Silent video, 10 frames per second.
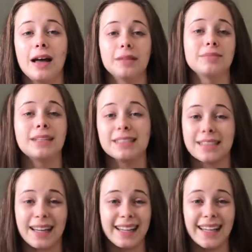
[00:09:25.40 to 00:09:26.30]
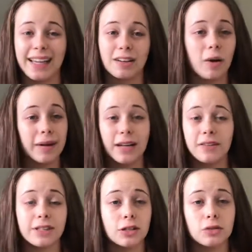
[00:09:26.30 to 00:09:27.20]
please like it, comment any
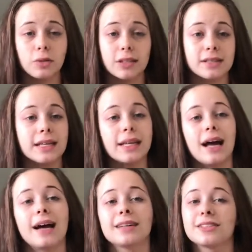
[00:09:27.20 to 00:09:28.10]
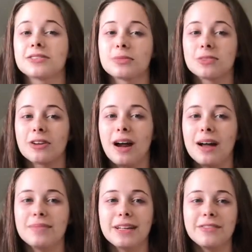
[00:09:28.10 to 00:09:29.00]
videos you want to see, and
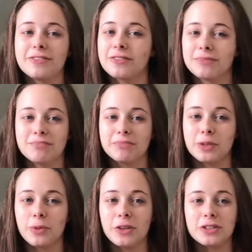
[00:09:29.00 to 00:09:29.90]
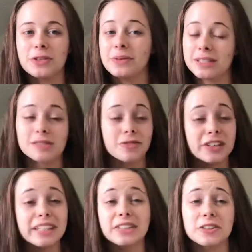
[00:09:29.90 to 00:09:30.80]
subscribe if you want to. It's
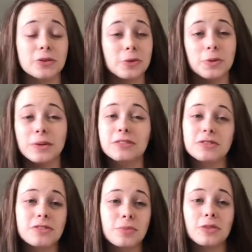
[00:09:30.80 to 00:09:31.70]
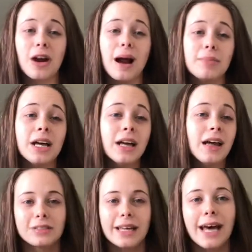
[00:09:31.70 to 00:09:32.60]
free, you can always unsubscribe,
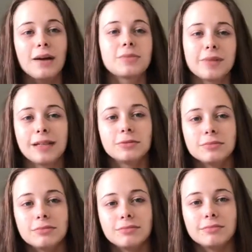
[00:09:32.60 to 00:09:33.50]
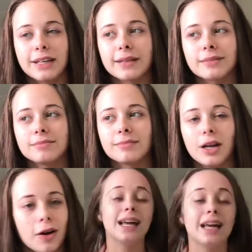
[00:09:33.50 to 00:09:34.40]
it helps me out like a
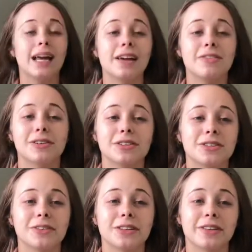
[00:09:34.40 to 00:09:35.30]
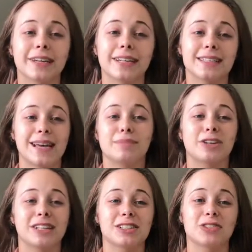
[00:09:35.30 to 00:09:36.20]
lot. If you want to, you can DM me on
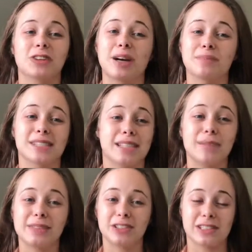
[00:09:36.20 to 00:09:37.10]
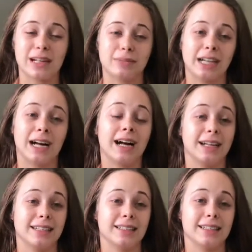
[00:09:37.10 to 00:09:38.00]
Instagram, snap me on Snapchat,
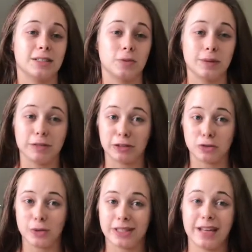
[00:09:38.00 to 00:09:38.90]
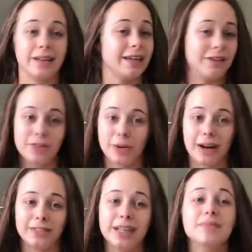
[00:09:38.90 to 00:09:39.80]
and tweet me on Twitter if you
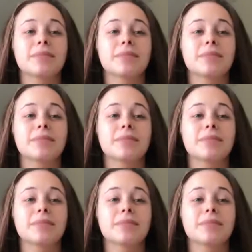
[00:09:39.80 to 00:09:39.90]
have it.